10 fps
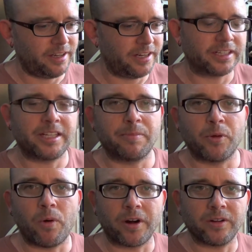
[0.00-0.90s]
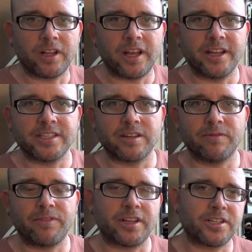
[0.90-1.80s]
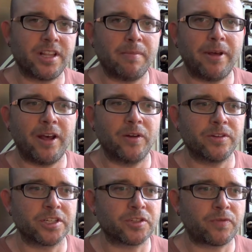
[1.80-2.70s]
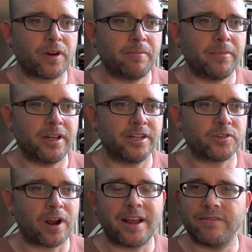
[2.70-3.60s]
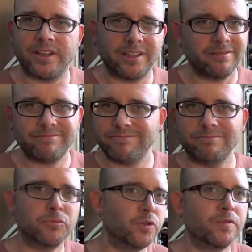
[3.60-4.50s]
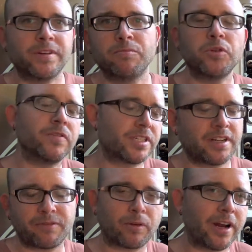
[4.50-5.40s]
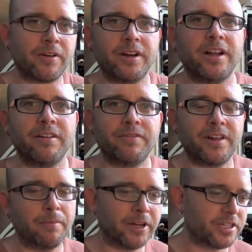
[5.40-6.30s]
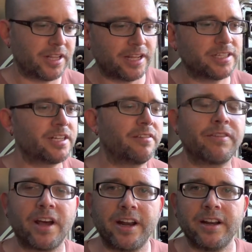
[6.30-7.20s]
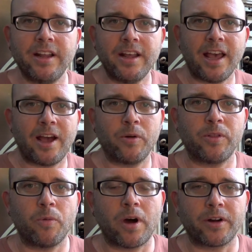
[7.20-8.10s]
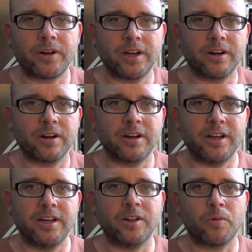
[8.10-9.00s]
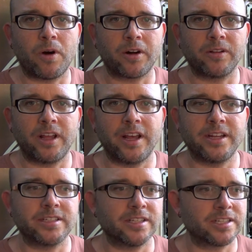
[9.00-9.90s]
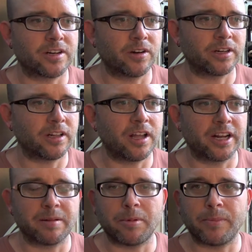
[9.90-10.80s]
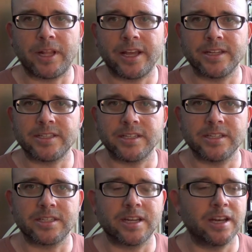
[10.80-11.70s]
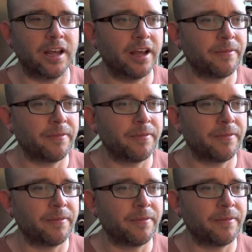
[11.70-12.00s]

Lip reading: unclip the water lines and flush them out just from driving. Moved stuff around enough that a bunch of that stuff got out of the water heater and into the water lines and started clogging up appliances, and